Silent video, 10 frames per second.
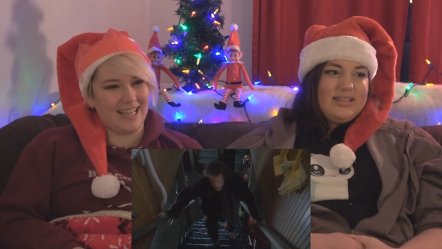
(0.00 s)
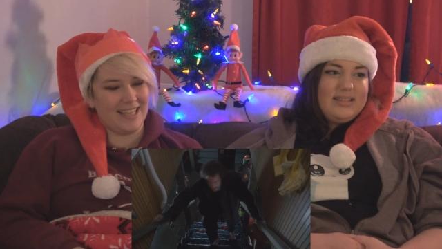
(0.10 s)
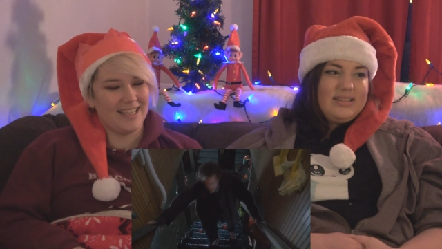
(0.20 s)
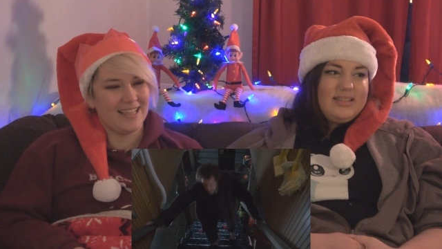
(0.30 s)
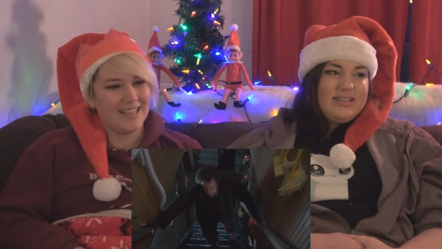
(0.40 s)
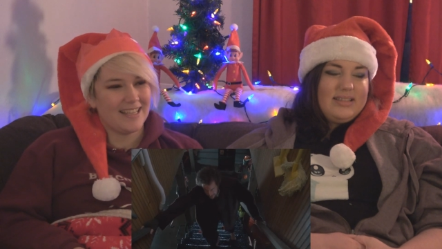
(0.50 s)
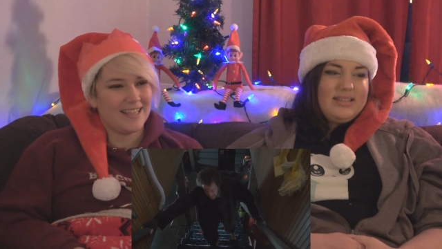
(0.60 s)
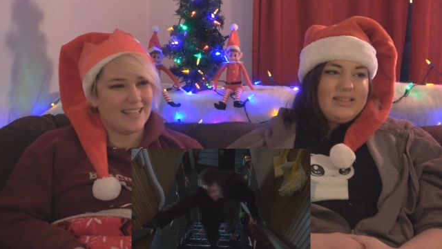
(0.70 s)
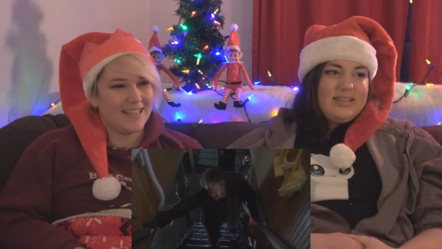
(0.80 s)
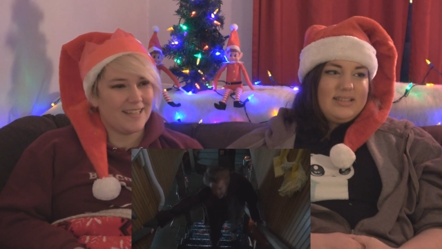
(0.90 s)

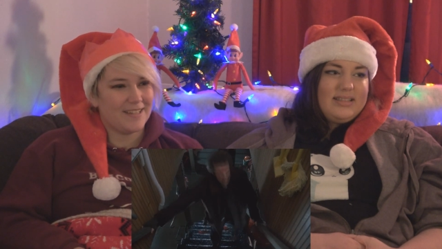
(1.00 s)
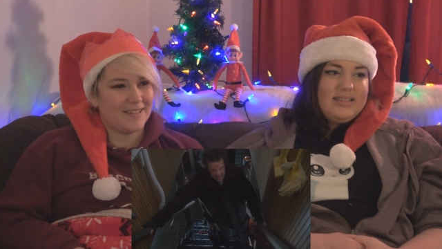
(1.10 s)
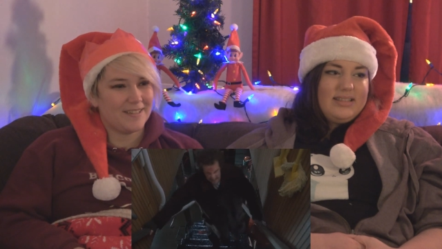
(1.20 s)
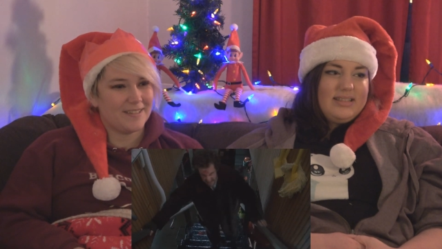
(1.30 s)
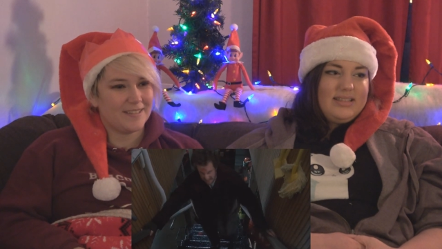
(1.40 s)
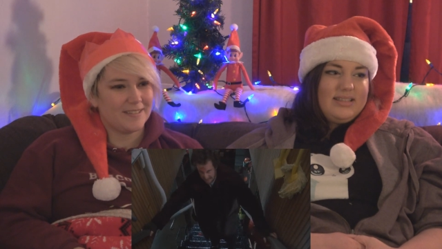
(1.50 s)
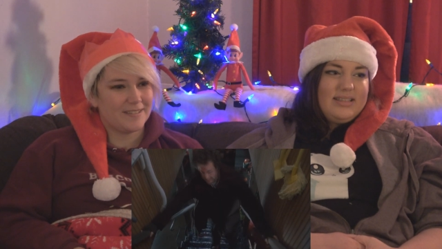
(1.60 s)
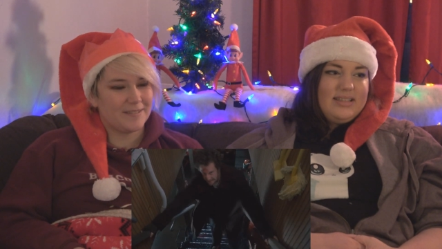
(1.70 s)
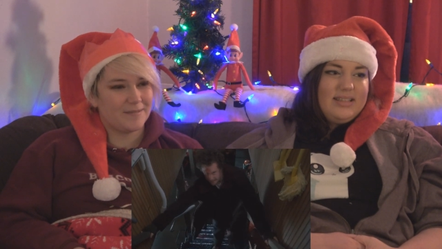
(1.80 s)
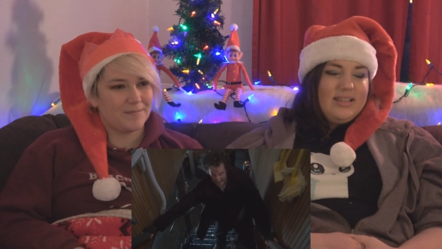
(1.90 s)
[no speech]